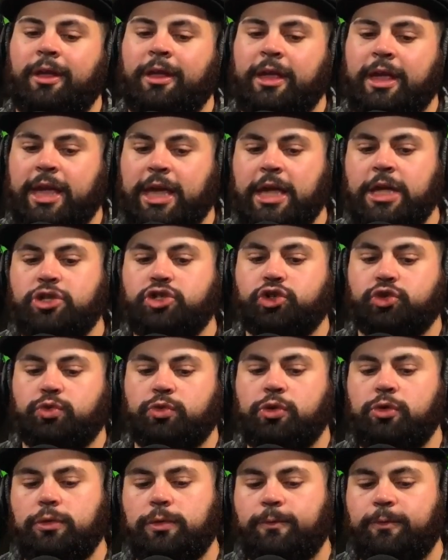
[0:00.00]
he
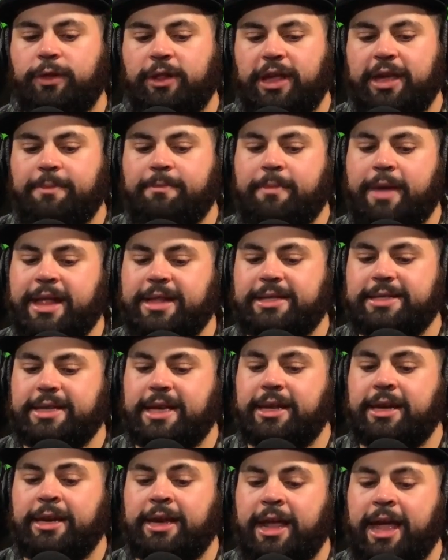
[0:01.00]
truthfully meant
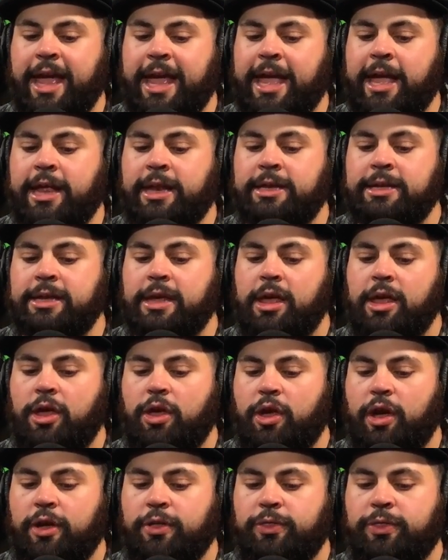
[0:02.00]
it. And
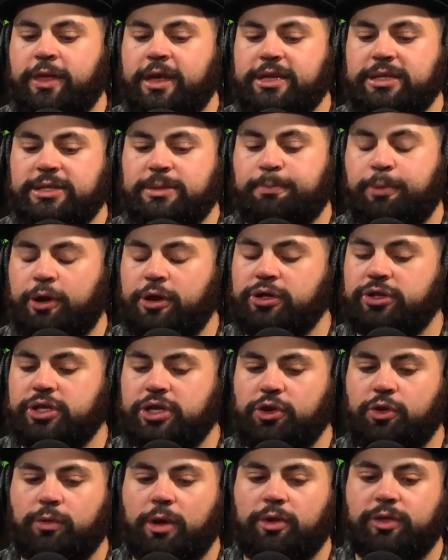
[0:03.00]
this person
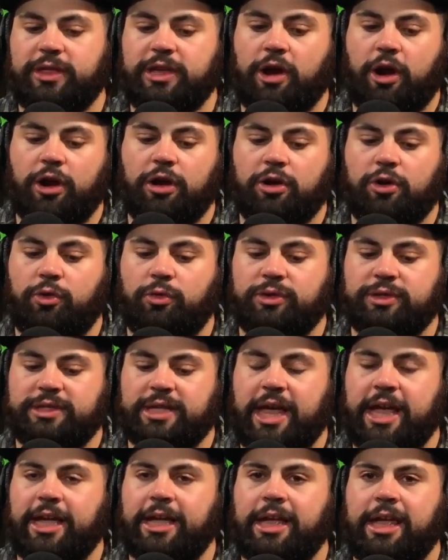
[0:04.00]
who wrote the article was
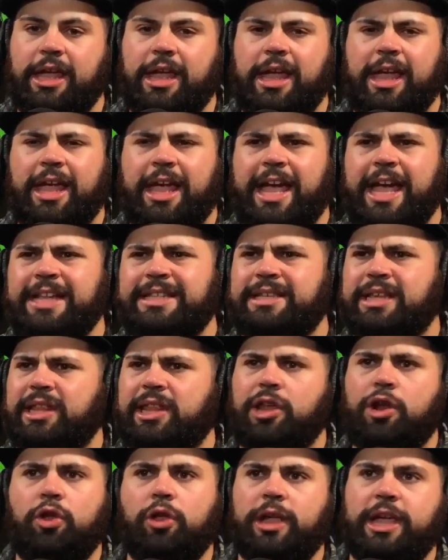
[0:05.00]
like, it's a
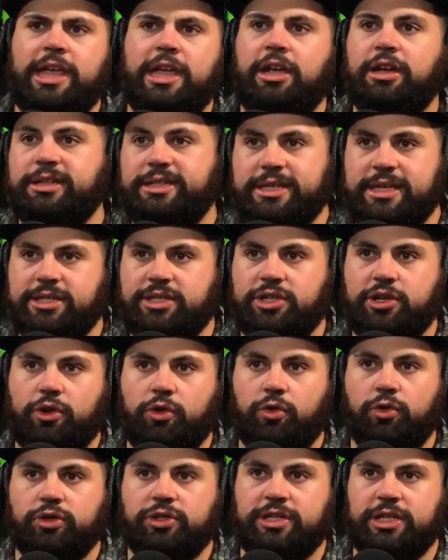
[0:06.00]
little
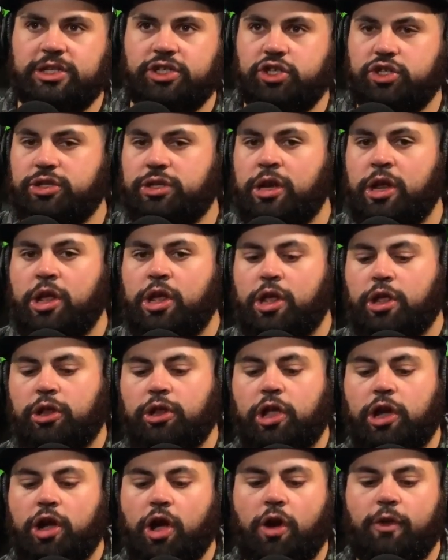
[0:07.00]
egotistical to just
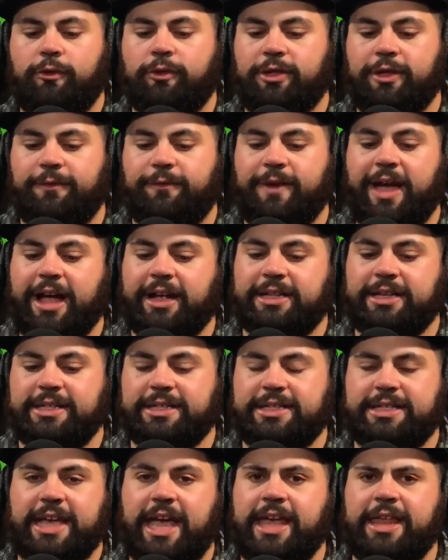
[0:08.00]
look over the fact and
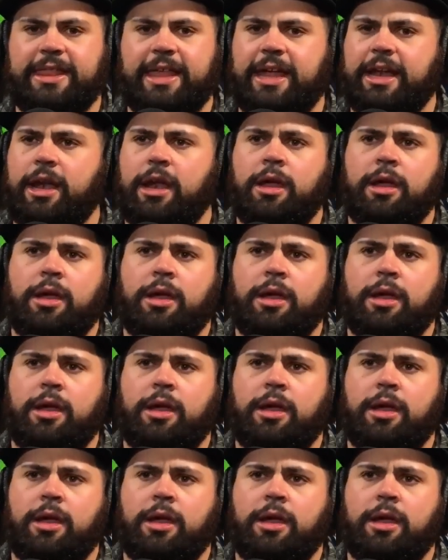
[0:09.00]
say that,